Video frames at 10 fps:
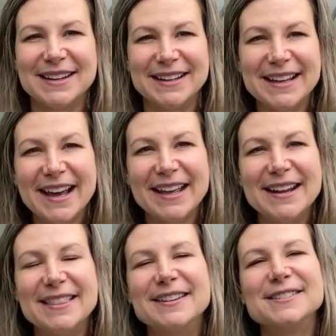
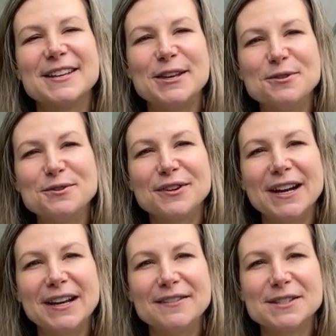Again, there's a huge
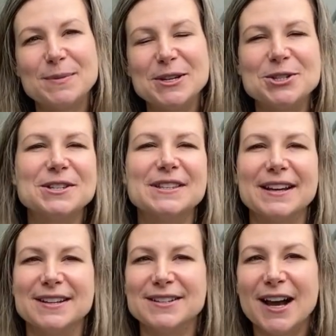variety of species that
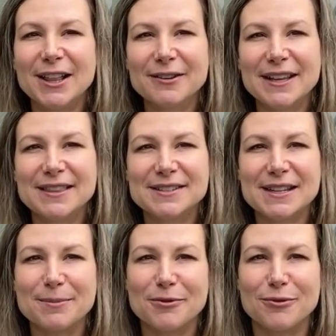can tolerate this
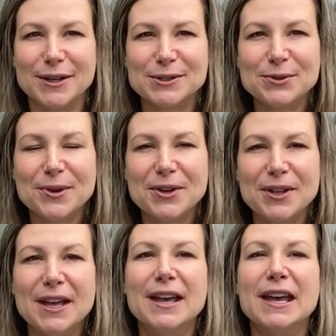type of wet soil